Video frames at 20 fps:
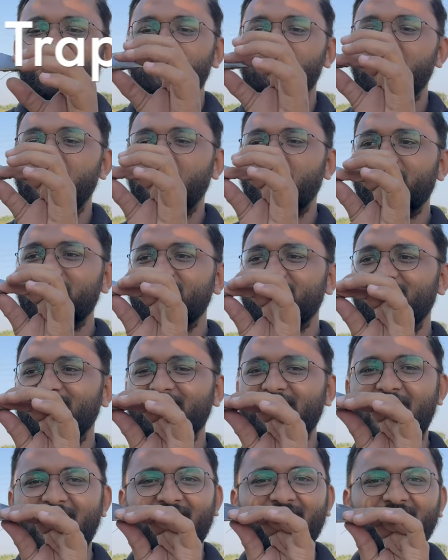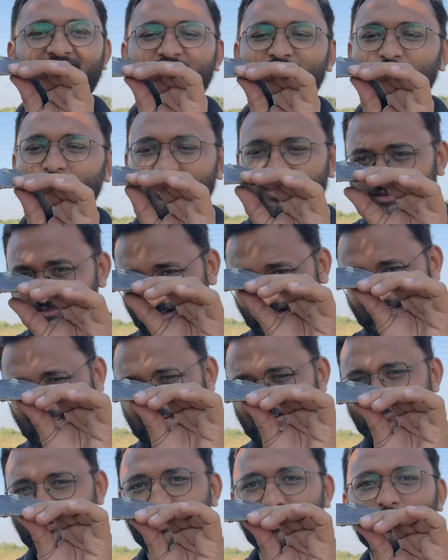because Nagar is what is
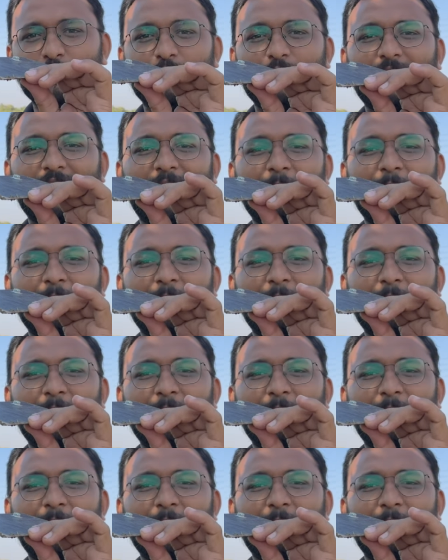attached to a